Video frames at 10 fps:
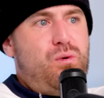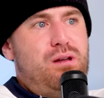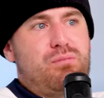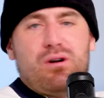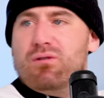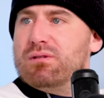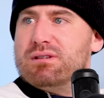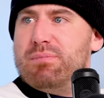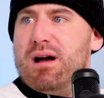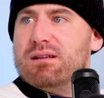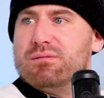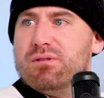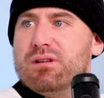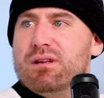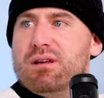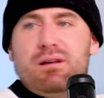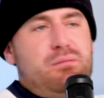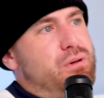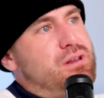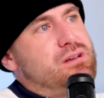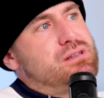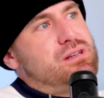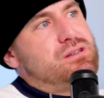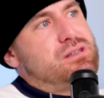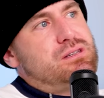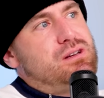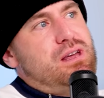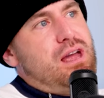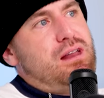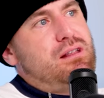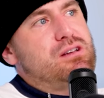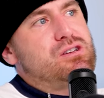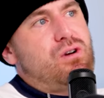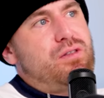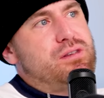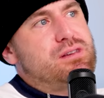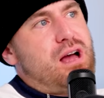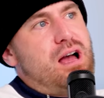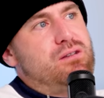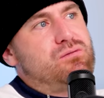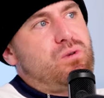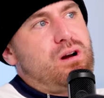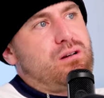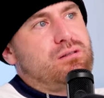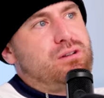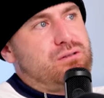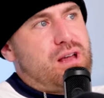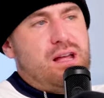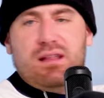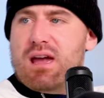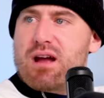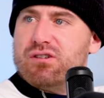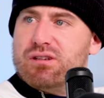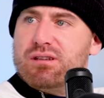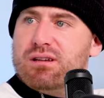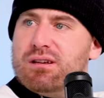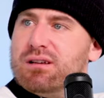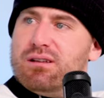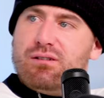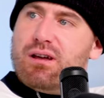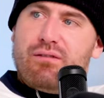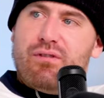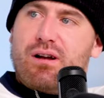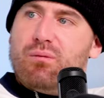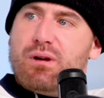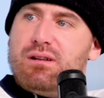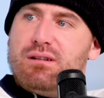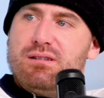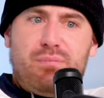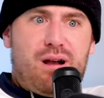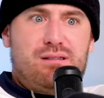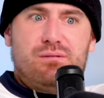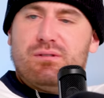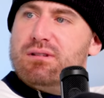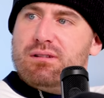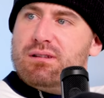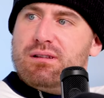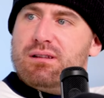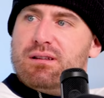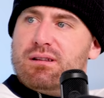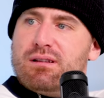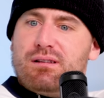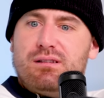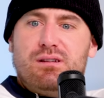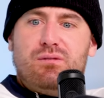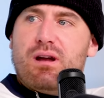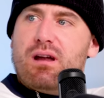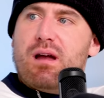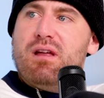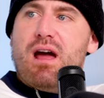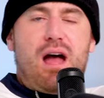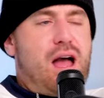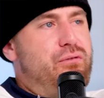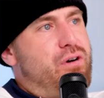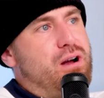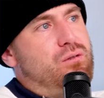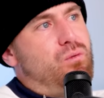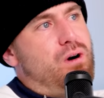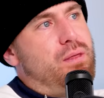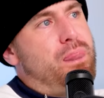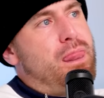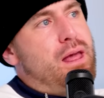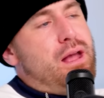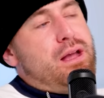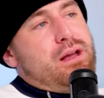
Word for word: can't win, bro. It's impossible. But there's there's you can't unless you're on the side where you're taking the action. You can't fucking win. It's impossible. Wow. No way. I mean, I, I fucking won